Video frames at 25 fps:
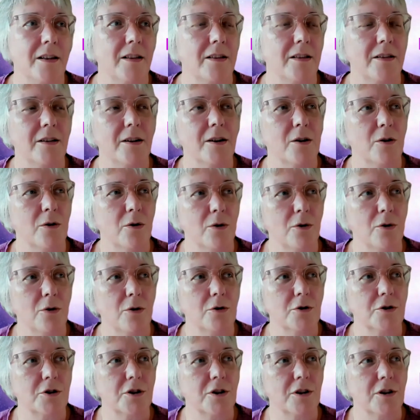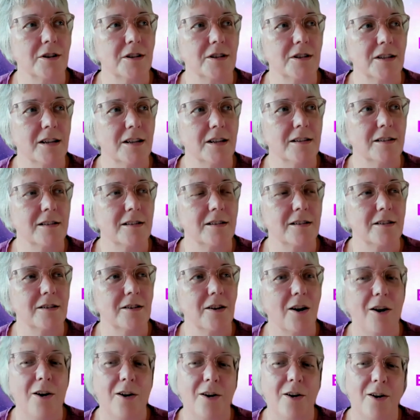The course consists
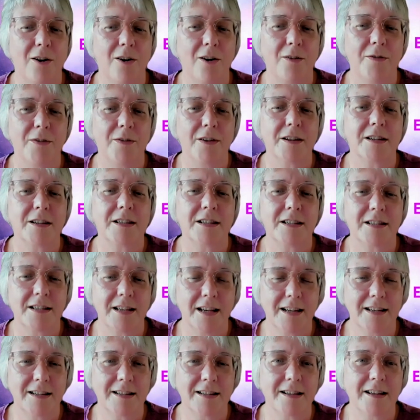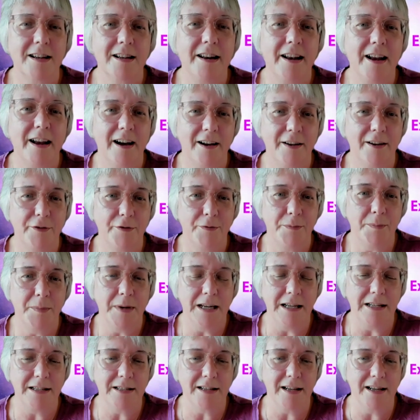of 6 live
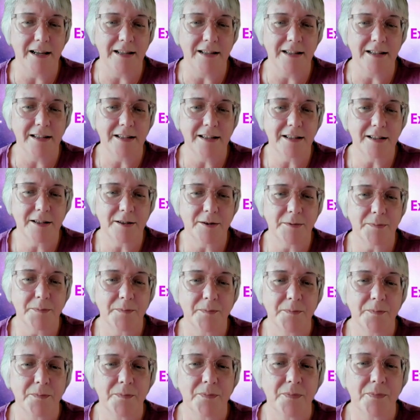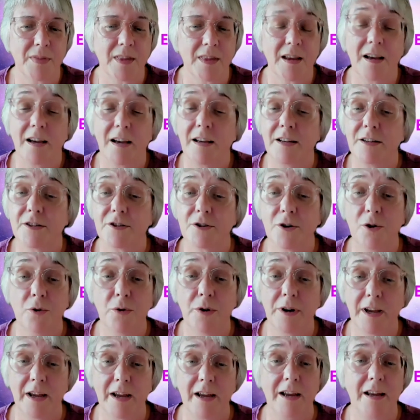meetings. It's
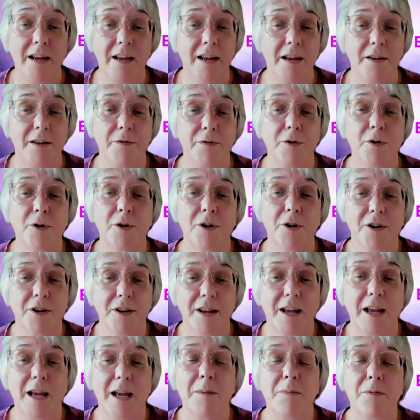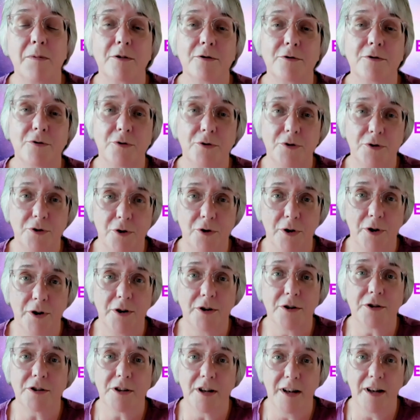okay if you're not able to join
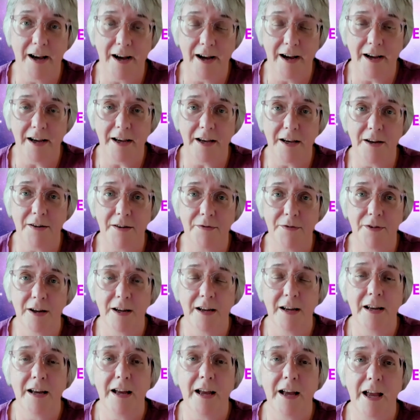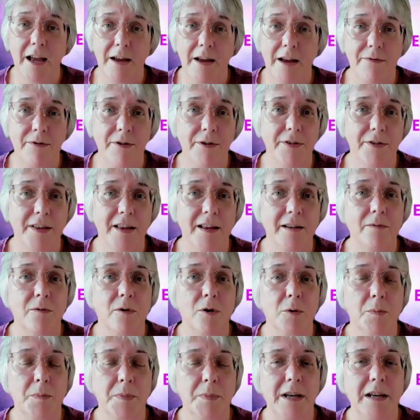us live. Everything
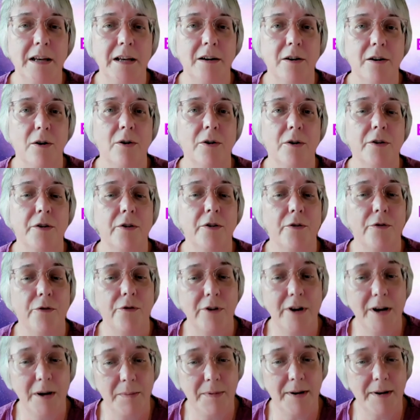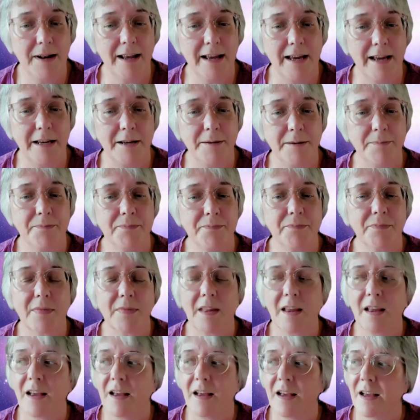will be on replay.
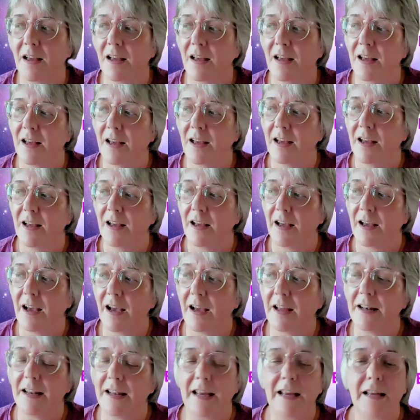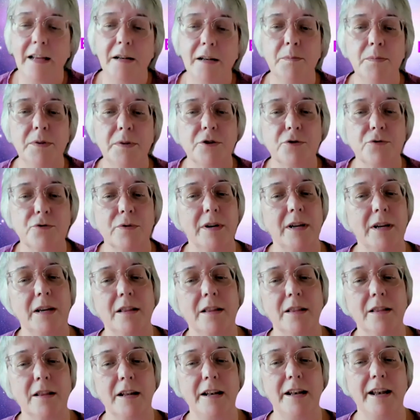And in
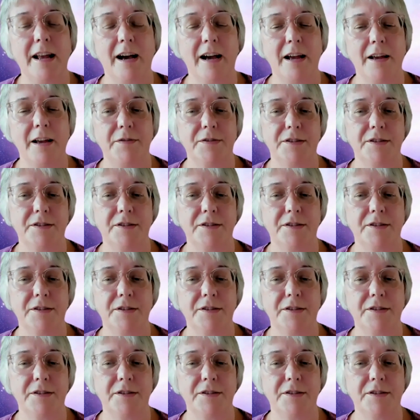between the live